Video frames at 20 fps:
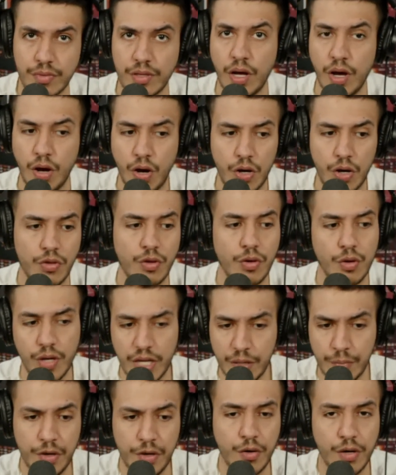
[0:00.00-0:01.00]
all
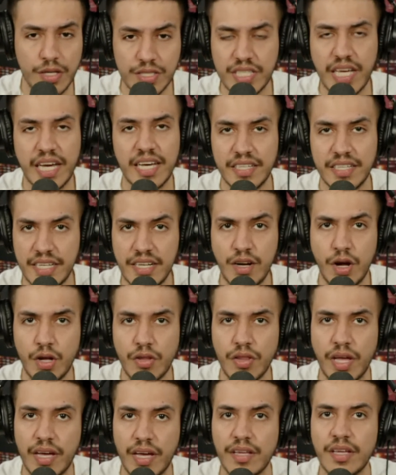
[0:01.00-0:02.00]
the immigrants that did
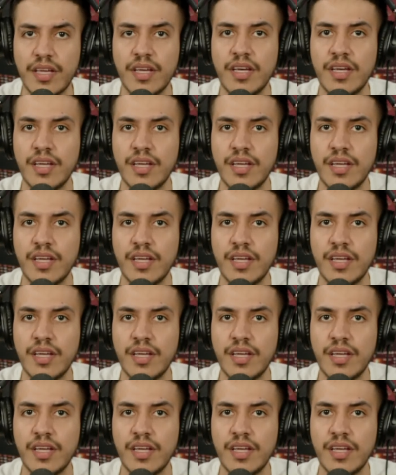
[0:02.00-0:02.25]
all that,